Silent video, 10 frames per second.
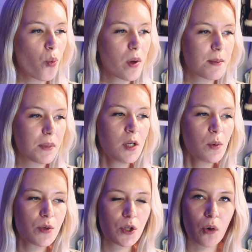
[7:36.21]
with a
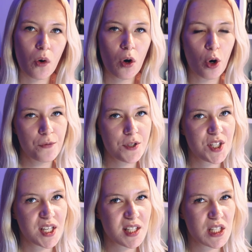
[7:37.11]
minimum score of
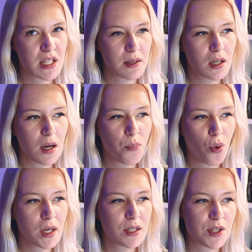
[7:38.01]

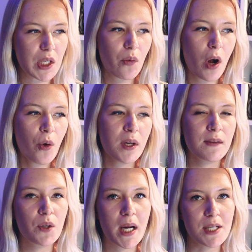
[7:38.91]
6.0
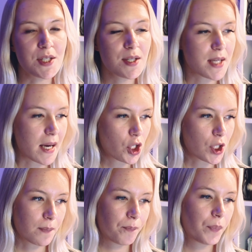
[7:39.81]
in the writing
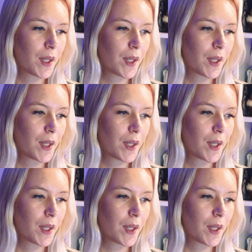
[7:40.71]
section.